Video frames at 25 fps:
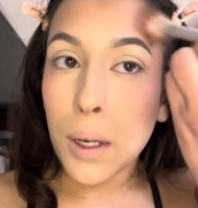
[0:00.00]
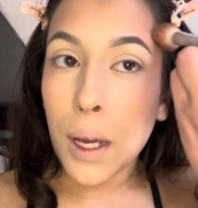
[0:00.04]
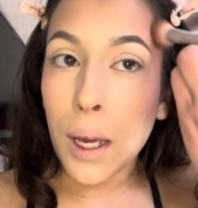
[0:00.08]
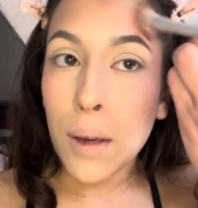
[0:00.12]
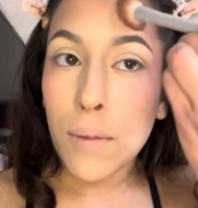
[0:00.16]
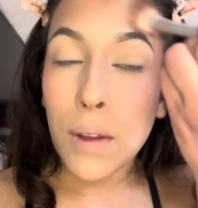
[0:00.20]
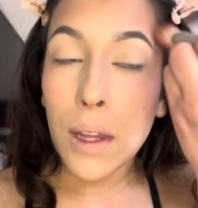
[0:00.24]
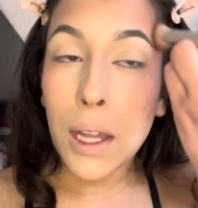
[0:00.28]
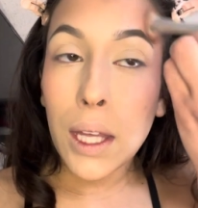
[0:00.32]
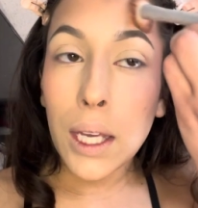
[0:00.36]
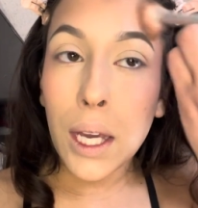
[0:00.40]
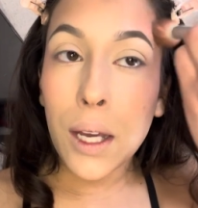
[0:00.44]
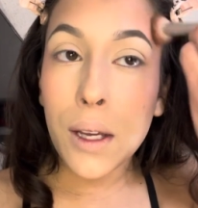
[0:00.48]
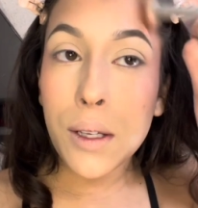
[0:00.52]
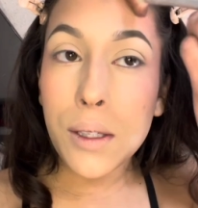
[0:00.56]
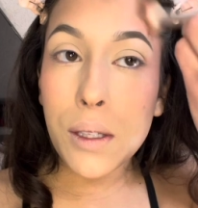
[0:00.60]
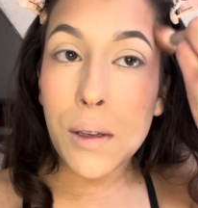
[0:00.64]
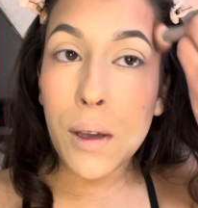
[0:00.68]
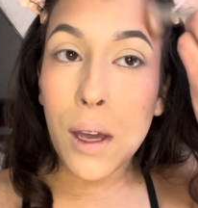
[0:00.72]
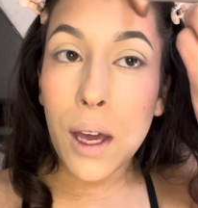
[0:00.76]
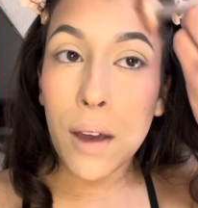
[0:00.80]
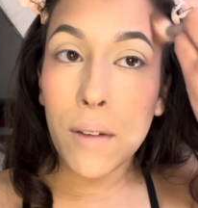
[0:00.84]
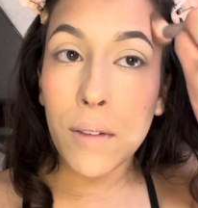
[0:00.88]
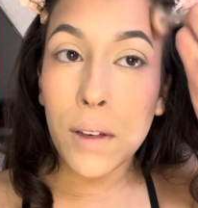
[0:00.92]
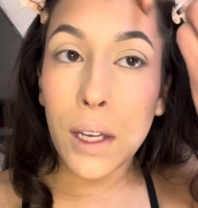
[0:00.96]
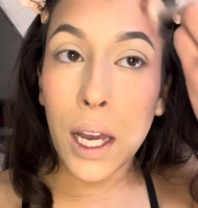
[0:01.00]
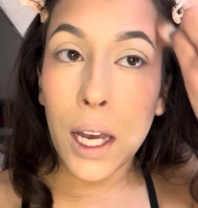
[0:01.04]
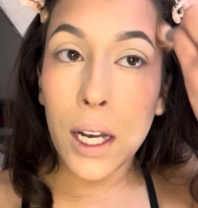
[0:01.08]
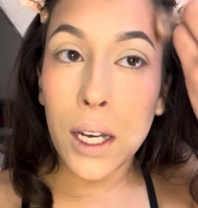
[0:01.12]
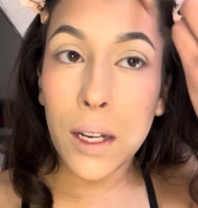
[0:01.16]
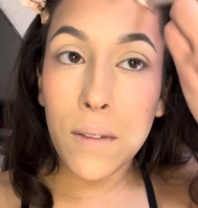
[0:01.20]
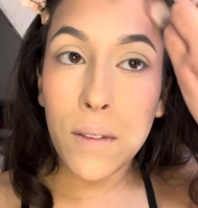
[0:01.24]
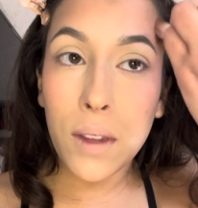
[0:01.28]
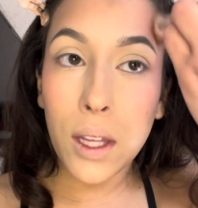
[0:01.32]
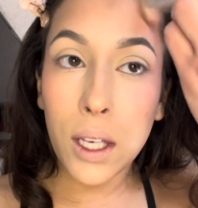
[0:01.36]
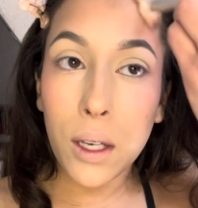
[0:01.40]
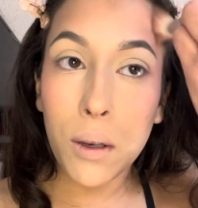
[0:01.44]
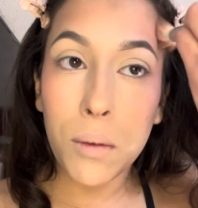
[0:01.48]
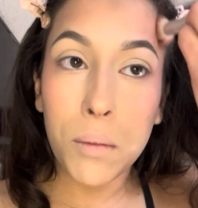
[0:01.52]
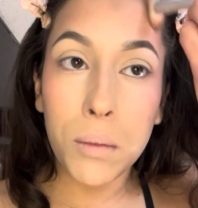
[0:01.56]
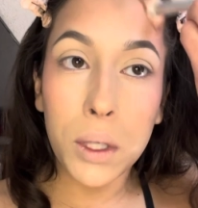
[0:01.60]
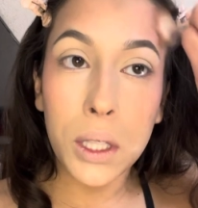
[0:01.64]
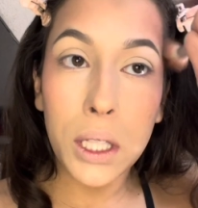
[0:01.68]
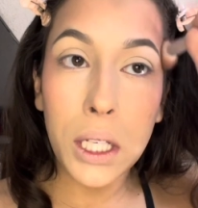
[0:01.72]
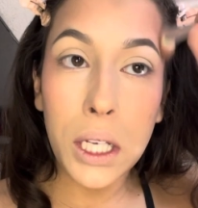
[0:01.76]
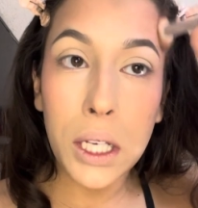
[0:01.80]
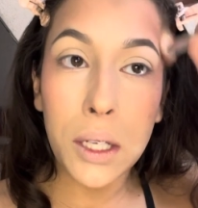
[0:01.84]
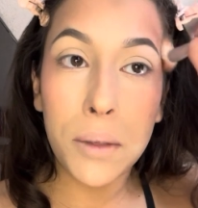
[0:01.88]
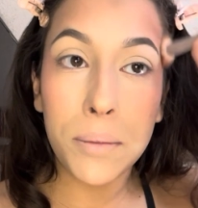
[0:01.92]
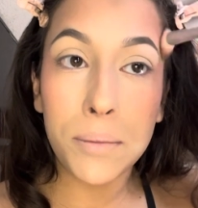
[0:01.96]
I feel like I also have kind of like a
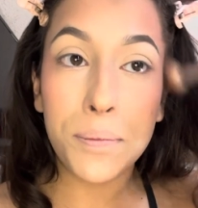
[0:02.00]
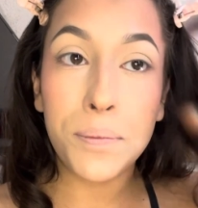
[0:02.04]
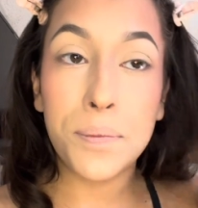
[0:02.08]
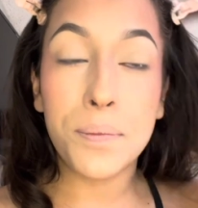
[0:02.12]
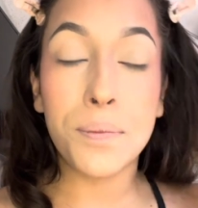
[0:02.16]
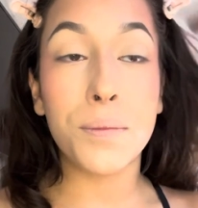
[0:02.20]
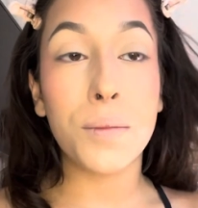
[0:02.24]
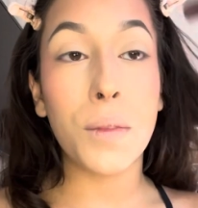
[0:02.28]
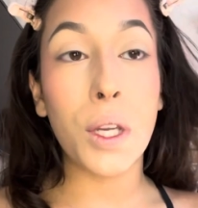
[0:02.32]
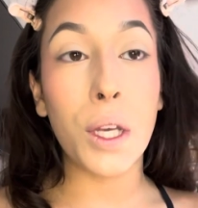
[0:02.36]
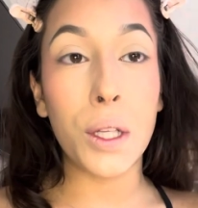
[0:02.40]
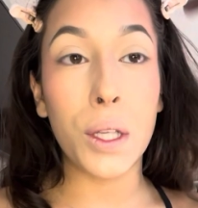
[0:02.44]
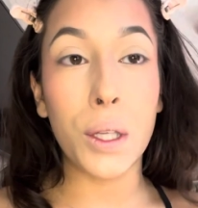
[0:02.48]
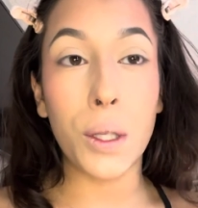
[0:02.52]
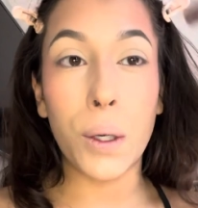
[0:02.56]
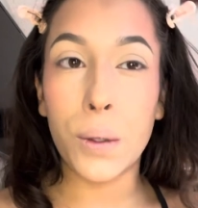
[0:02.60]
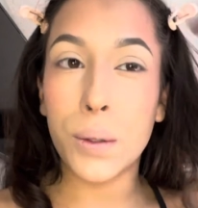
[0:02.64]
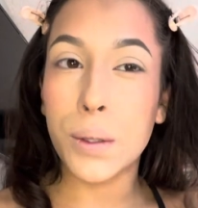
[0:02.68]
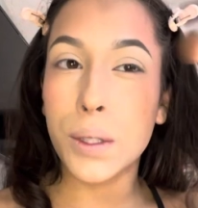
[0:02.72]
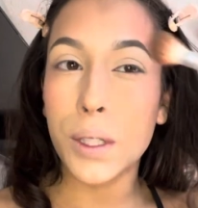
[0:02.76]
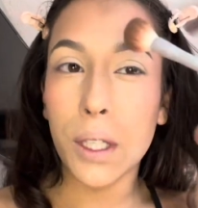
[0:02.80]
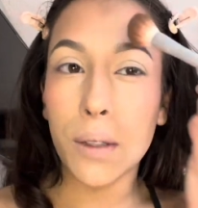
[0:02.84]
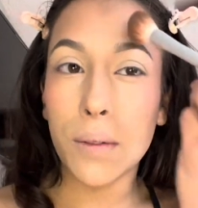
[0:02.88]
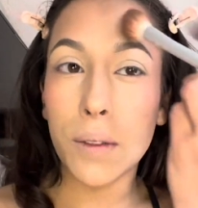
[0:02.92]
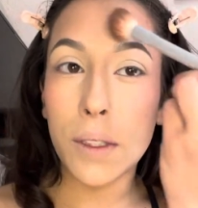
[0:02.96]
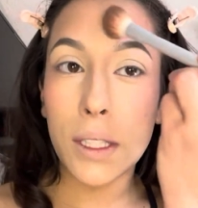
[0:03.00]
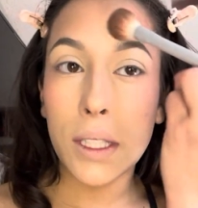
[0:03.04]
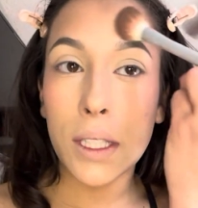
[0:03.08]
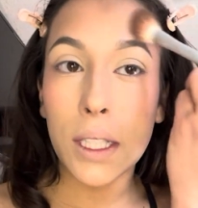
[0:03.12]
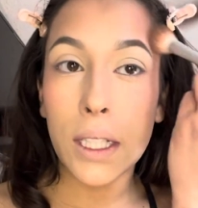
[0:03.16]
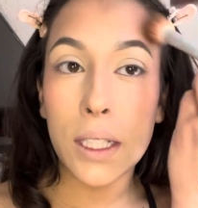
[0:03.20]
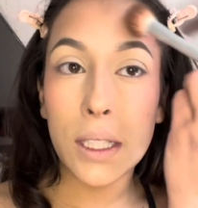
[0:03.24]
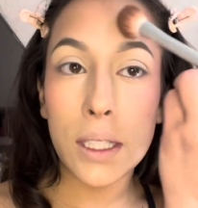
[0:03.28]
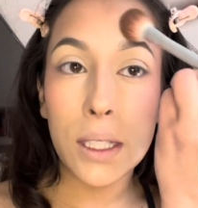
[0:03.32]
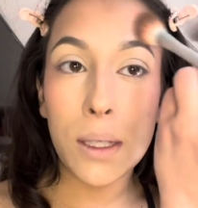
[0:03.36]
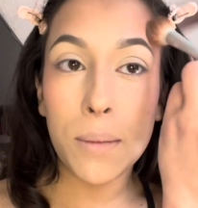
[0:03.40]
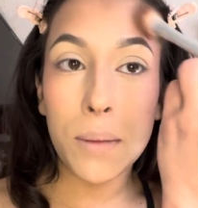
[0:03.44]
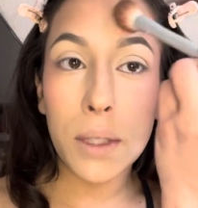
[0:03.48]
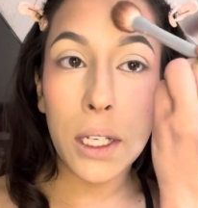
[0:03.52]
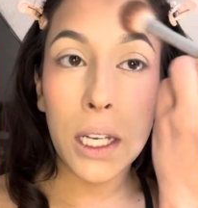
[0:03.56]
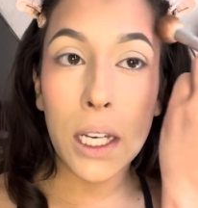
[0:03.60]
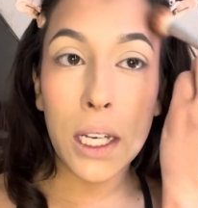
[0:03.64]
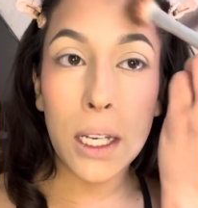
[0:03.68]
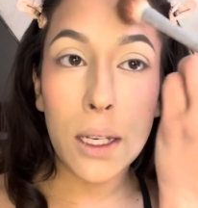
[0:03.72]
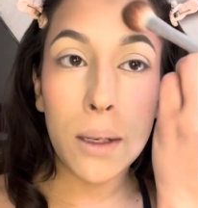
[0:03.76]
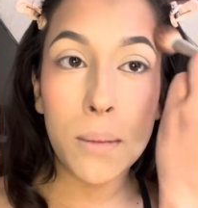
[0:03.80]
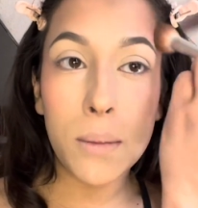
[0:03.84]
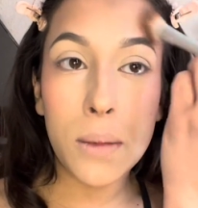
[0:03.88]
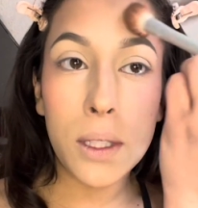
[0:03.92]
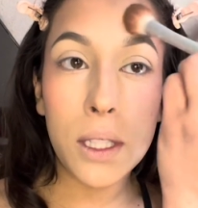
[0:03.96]
really low self-esteem
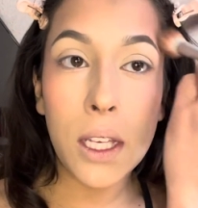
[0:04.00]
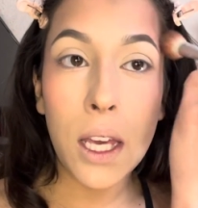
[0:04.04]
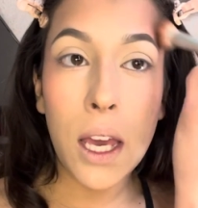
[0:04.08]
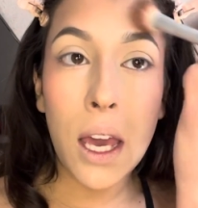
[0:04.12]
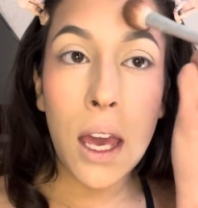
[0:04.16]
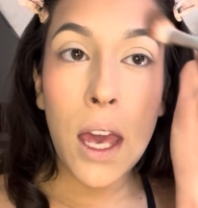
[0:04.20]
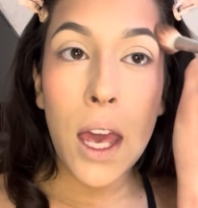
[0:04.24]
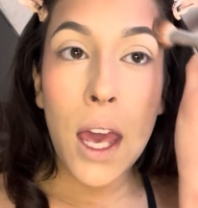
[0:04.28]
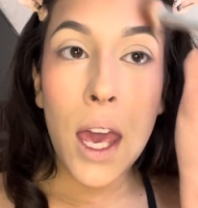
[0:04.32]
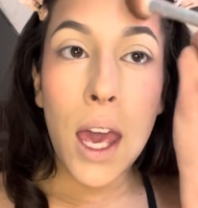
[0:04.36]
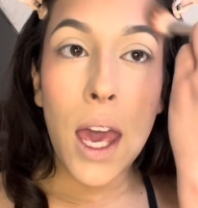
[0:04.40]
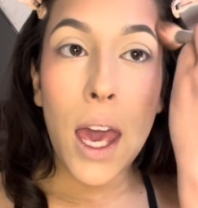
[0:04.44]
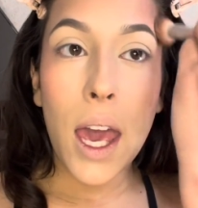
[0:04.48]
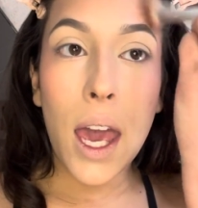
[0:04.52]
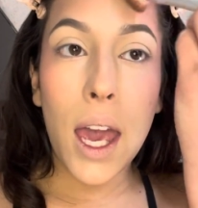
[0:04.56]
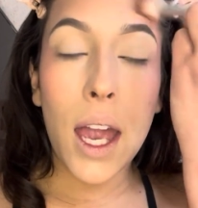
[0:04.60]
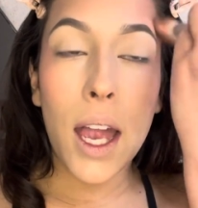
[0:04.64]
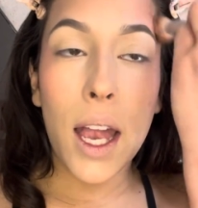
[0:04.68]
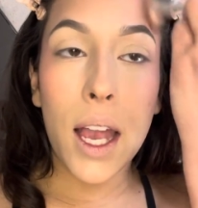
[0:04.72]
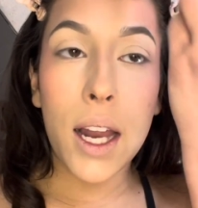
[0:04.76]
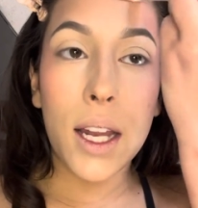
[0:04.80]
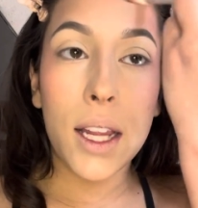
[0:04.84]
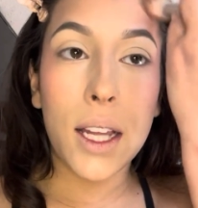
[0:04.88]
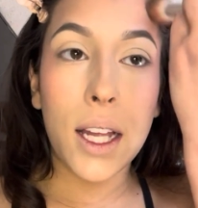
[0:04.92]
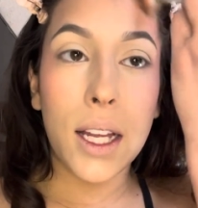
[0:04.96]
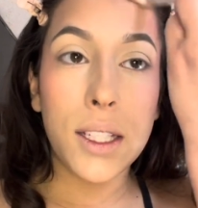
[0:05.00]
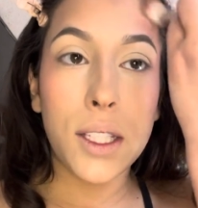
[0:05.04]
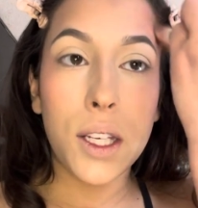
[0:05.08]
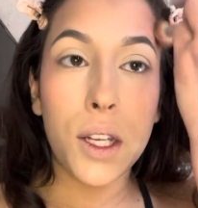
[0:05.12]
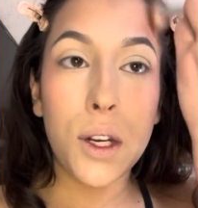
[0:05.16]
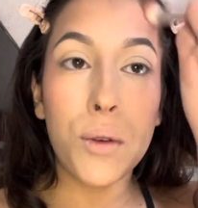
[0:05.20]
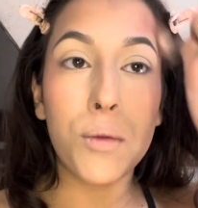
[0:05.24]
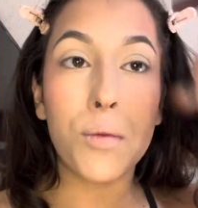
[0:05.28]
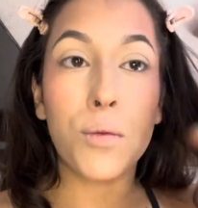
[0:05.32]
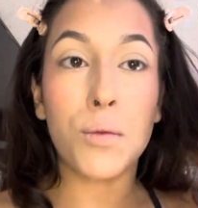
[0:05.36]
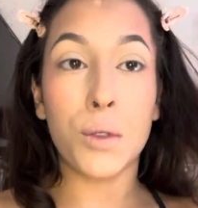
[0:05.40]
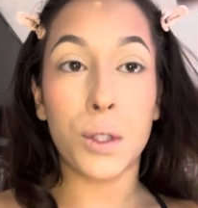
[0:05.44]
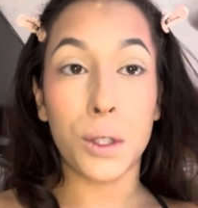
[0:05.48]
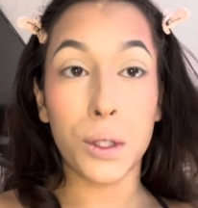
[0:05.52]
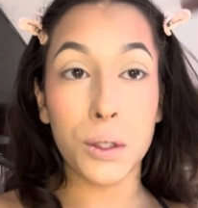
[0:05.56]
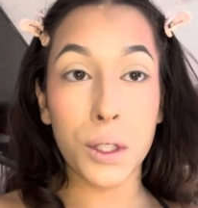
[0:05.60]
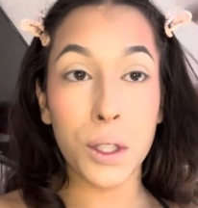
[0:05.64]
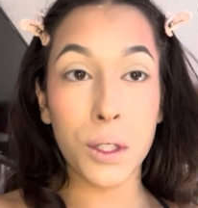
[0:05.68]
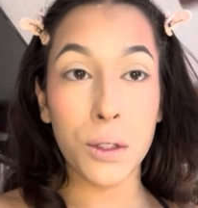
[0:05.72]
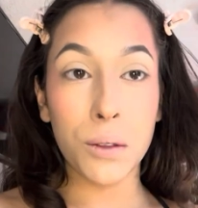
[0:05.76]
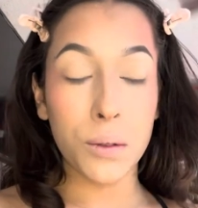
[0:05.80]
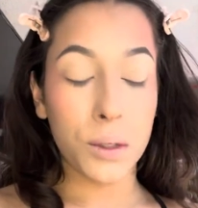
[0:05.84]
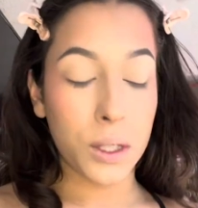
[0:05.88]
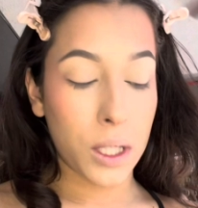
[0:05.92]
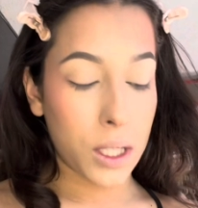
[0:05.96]
sometimes, and that's on a real
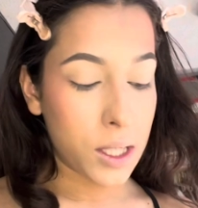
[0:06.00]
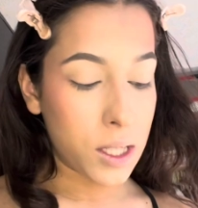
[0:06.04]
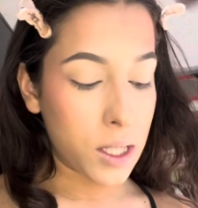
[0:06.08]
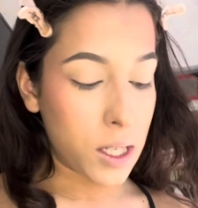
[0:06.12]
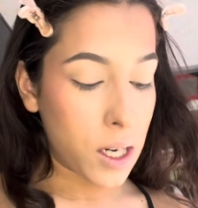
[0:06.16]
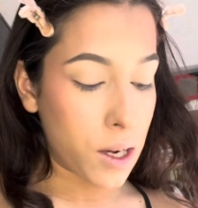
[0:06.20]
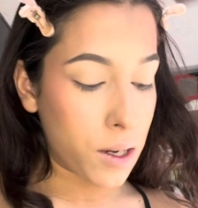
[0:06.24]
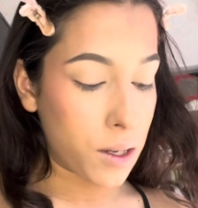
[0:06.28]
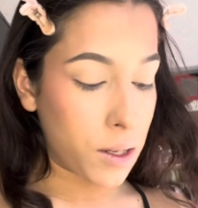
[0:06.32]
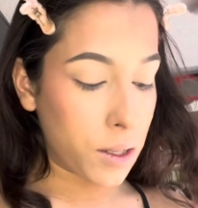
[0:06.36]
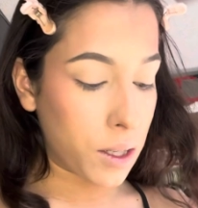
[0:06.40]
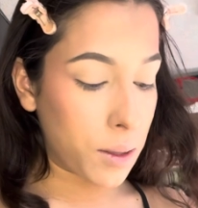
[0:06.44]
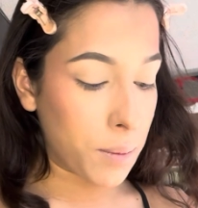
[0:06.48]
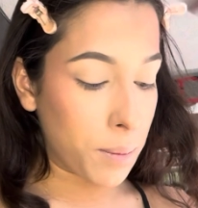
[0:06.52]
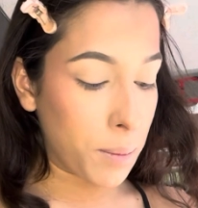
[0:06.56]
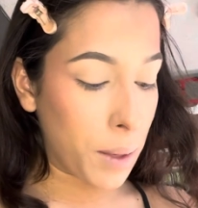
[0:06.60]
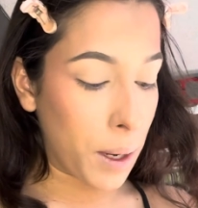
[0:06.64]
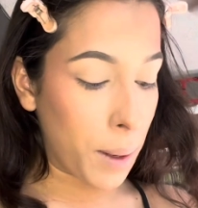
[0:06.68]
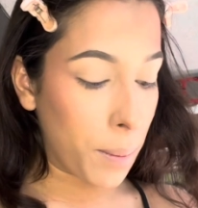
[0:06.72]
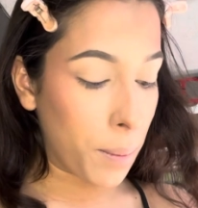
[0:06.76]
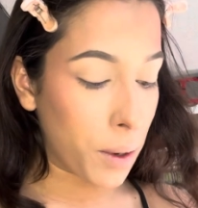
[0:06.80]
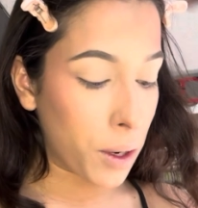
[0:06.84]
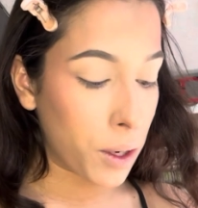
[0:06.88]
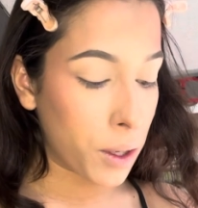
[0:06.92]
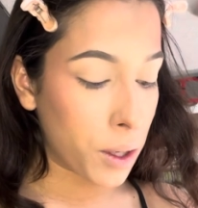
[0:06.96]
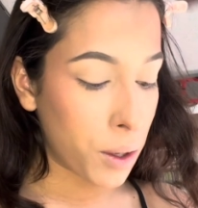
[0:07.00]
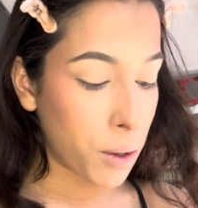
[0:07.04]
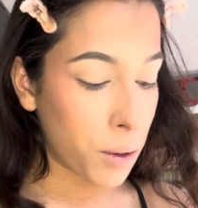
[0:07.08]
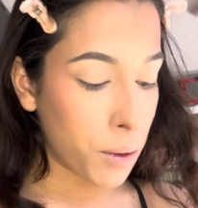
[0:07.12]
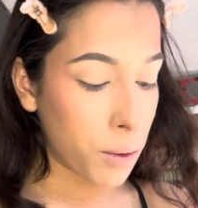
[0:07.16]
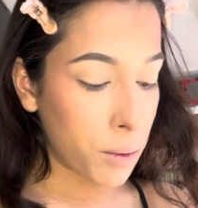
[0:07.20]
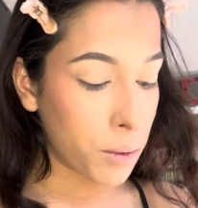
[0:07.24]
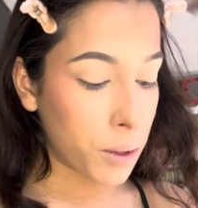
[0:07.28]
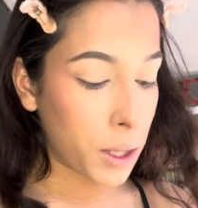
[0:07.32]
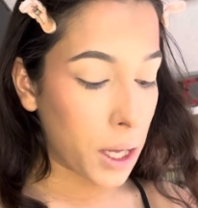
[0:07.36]
note, that's not on a bummer note.